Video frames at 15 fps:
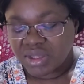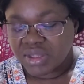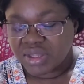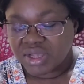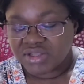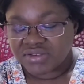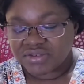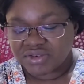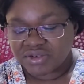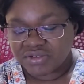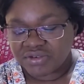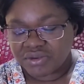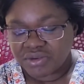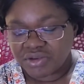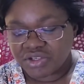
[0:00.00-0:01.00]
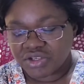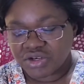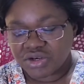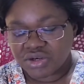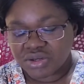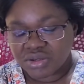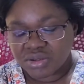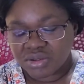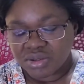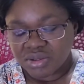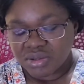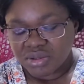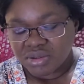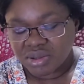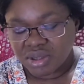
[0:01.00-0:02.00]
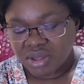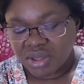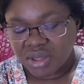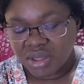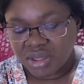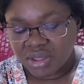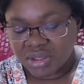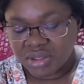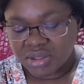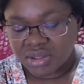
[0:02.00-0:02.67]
that's for the future. And